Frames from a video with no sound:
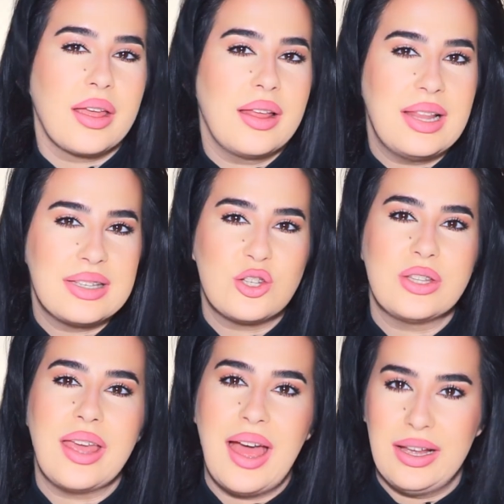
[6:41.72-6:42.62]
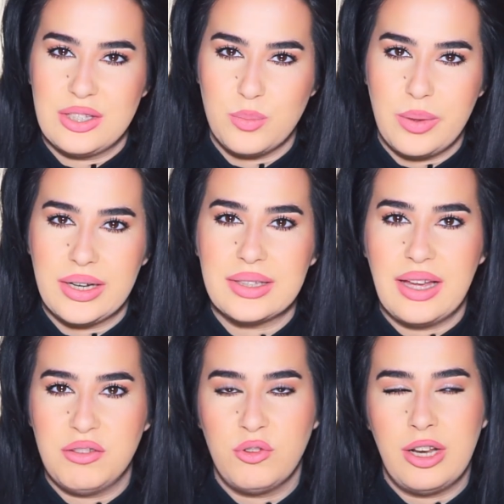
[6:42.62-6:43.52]
let's just say aspect,
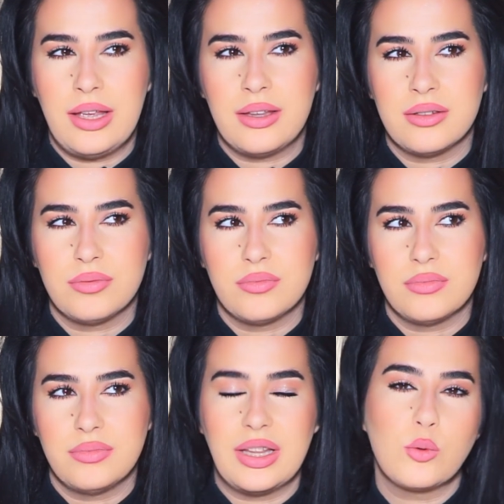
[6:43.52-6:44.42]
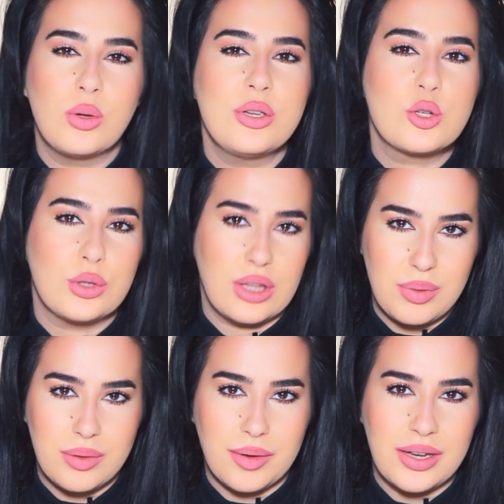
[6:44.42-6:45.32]
I feel like that women should keep
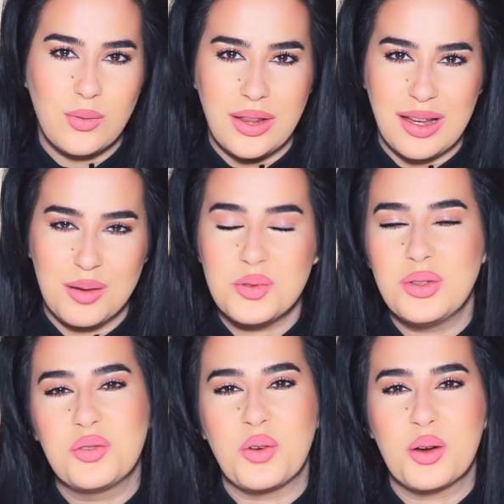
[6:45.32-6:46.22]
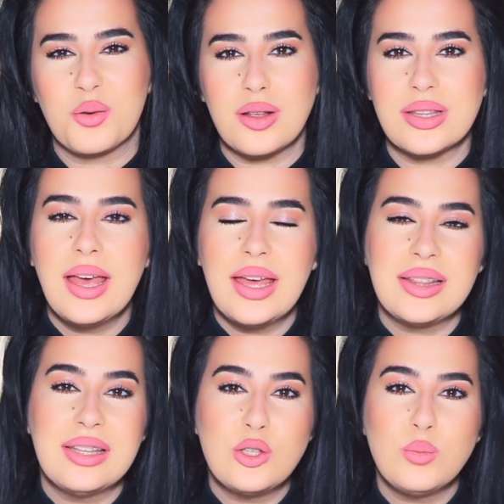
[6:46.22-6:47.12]
in mind when it comes to this fragrance.
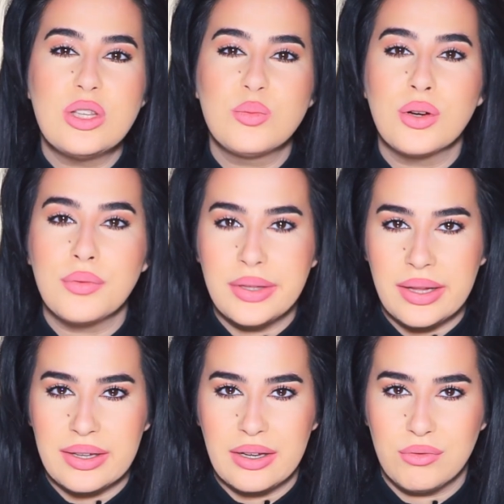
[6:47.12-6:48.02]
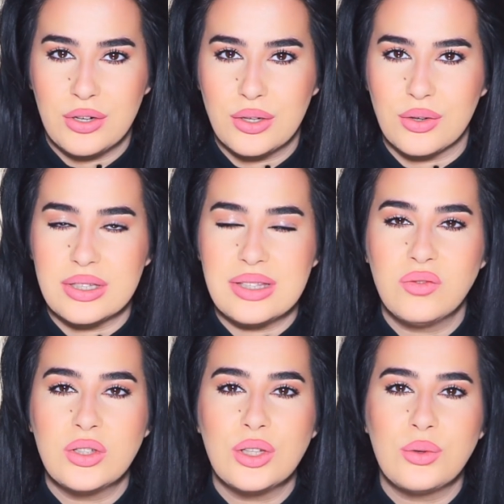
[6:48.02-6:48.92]
This to me is more of an elegant fragrance,
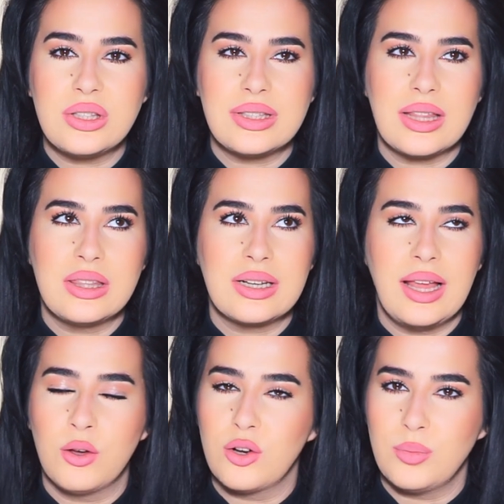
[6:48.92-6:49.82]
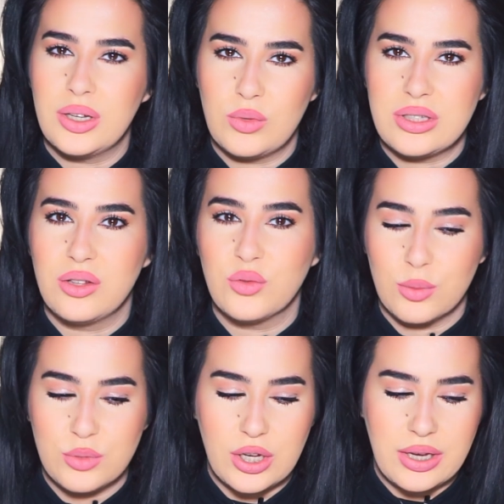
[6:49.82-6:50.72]
even though it's nothing like Coco Mademoiselle
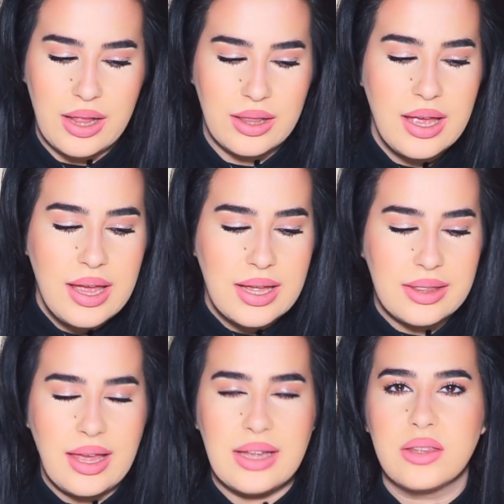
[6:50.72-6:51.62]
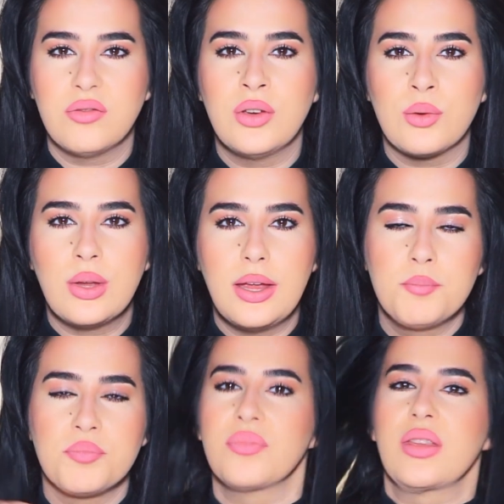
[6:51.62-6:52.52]
from Chanel, that
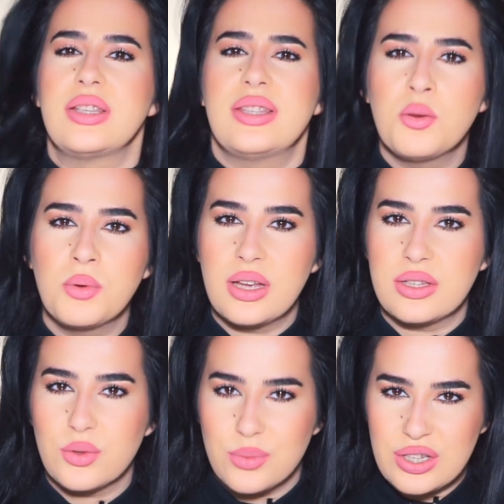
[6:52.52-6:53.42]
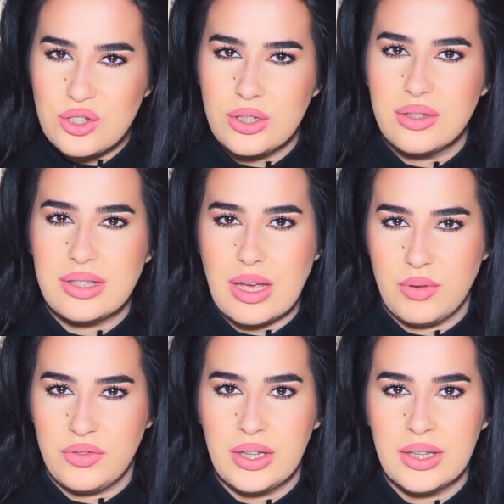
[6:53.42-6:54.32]
very serious, rigid type
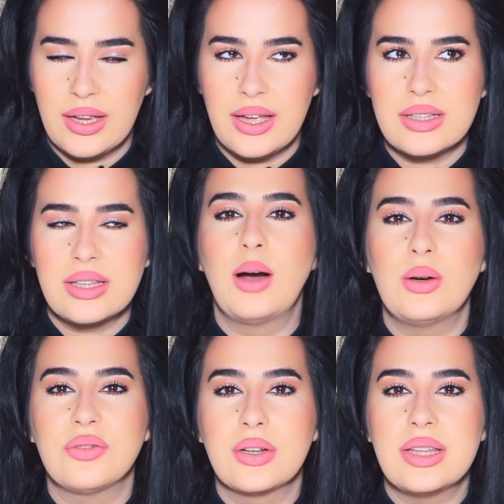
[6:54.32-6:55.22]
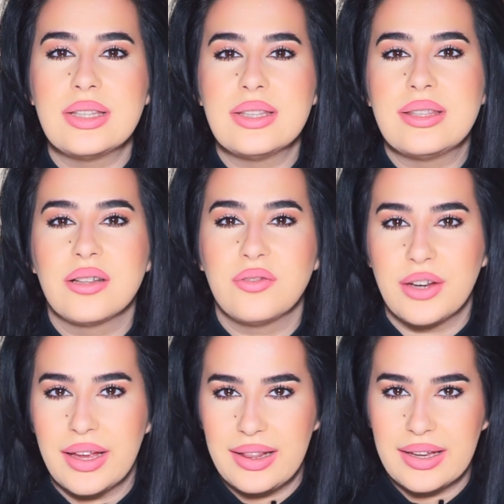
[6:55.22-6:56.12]
of elegance. However, this is still
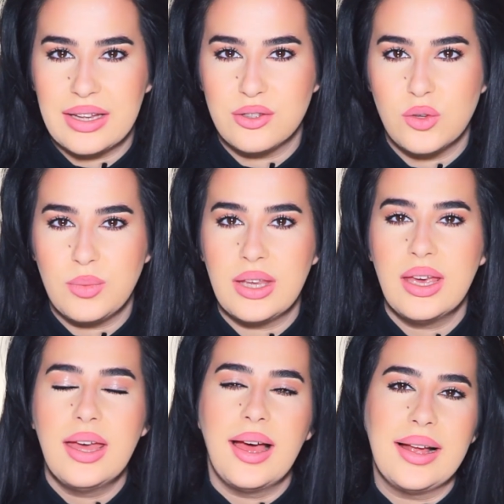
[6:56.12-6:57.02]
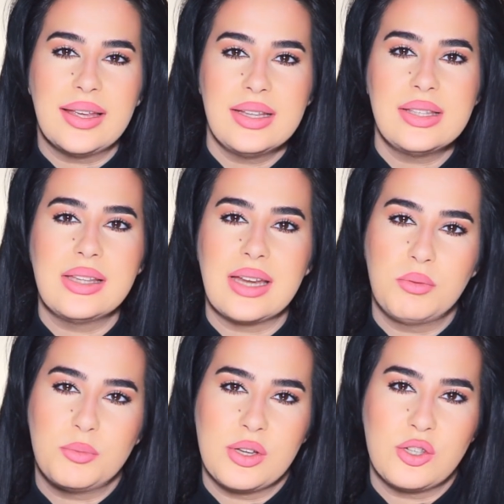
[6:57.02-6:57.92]
very elegant to me. I can't say that I
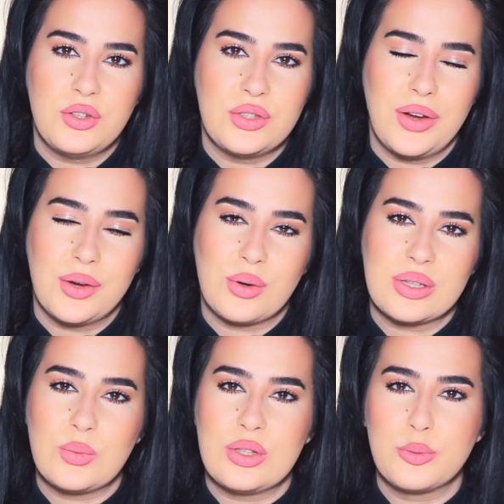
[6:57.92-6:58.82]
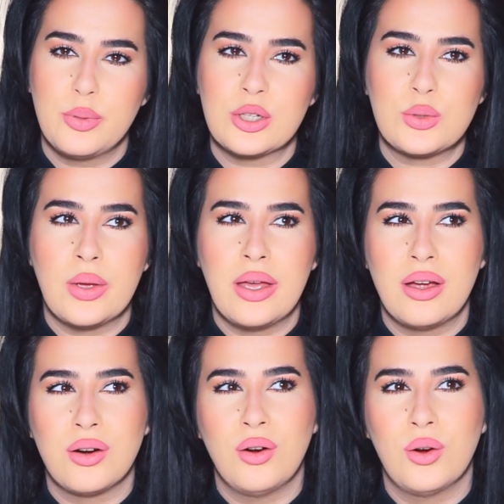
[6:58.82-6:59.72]
would picture this fragrance with
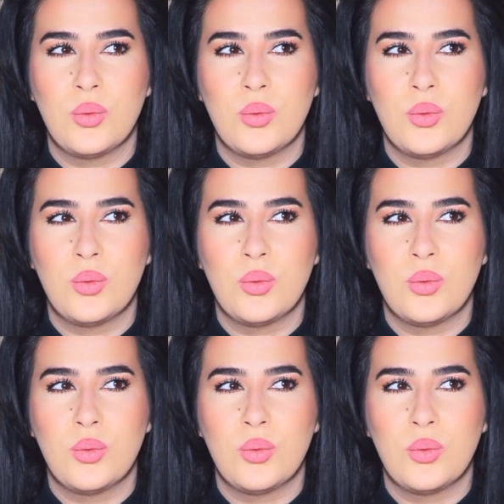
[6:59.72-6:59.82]
sportswear or